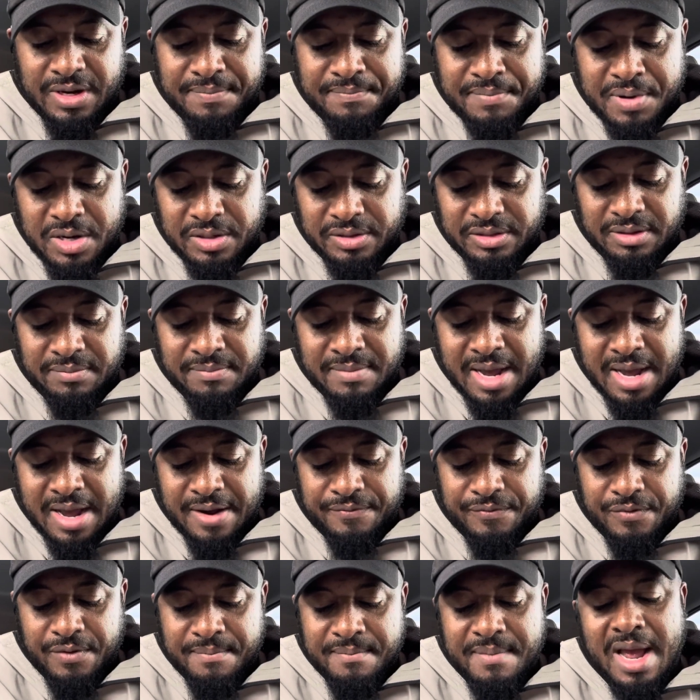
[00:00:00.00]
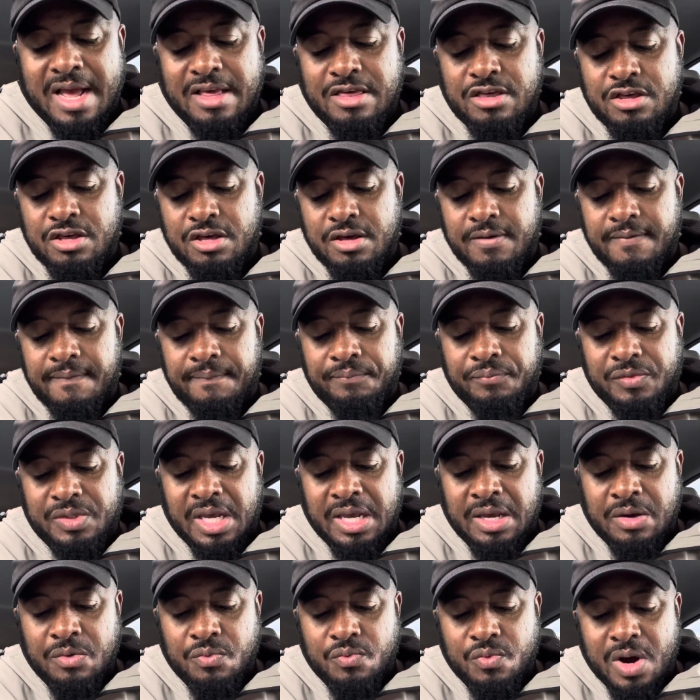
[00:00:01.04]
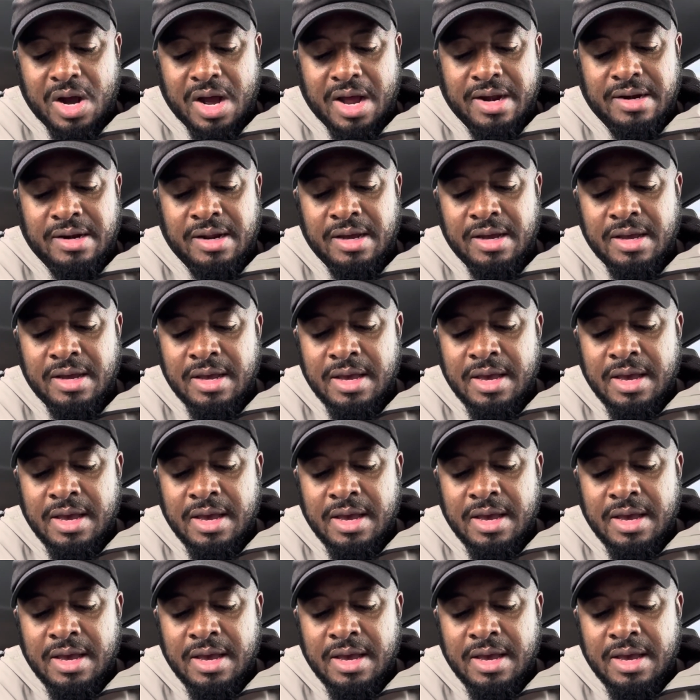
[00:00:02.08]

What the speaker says: bouncing back from match day 1.